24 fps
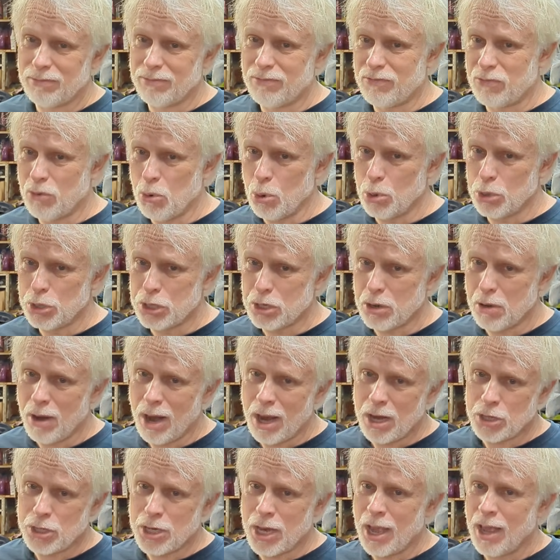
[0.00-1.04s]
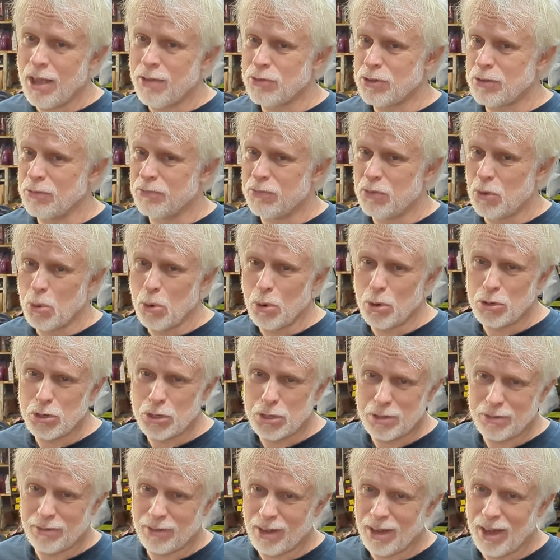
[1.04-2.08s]
forged crankshafts and forged
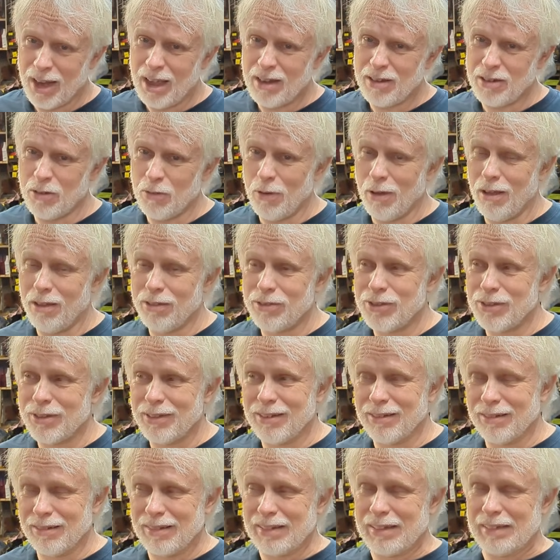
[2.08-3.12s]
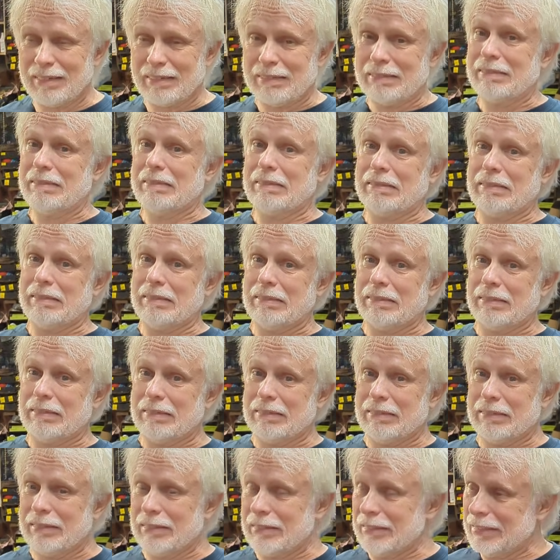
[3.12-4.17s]
connecting rods. And you're
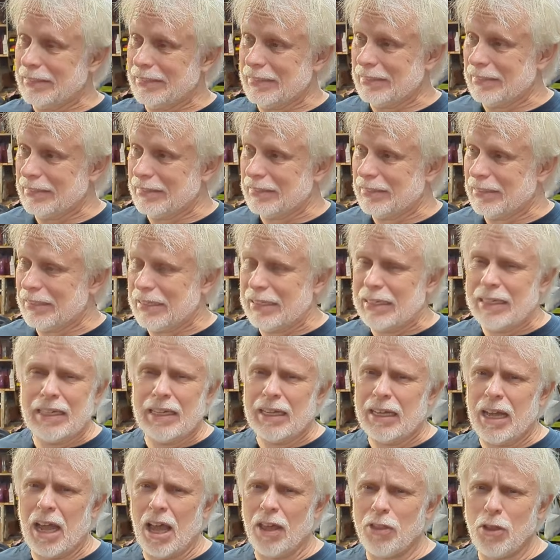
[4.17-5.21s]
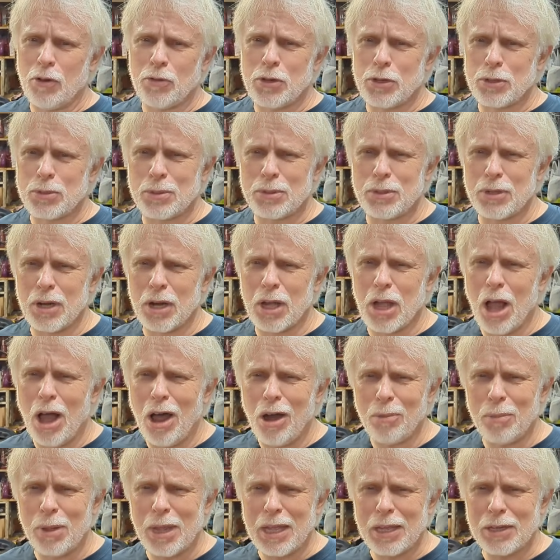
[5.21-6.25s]
like, I thought this was an
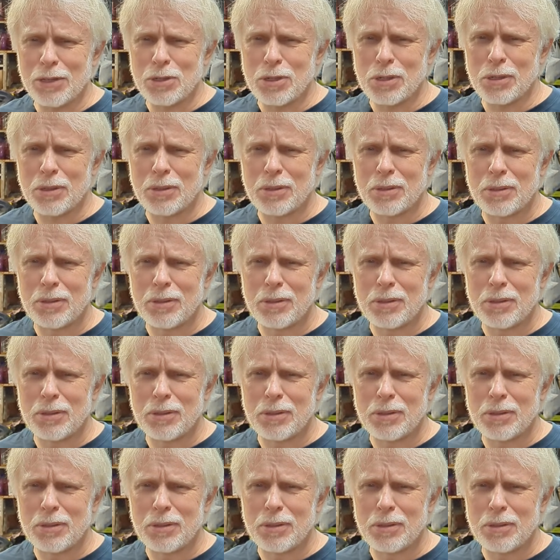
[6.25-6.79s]
economy engine.